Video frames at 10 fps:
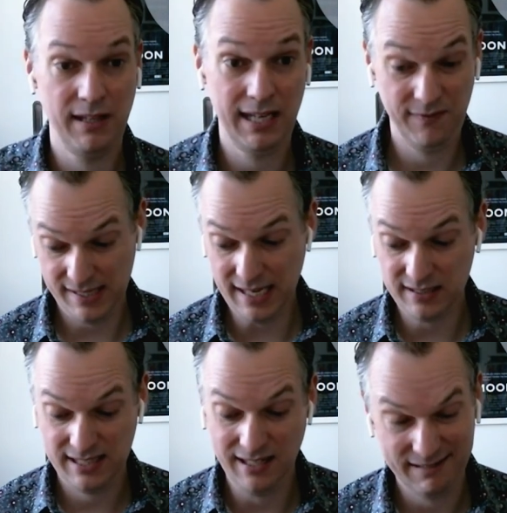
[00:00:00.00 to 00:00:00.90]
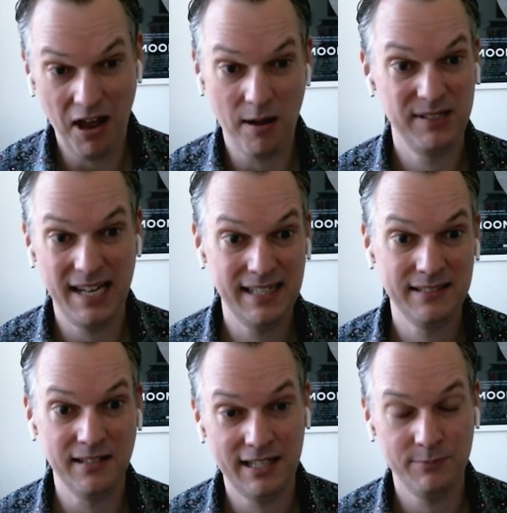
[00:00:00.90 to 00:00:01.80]
if it's actually like updating
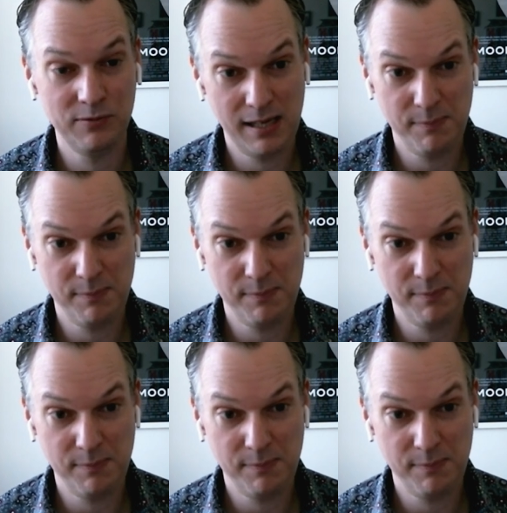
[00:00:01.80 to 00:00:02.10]
DynamoDB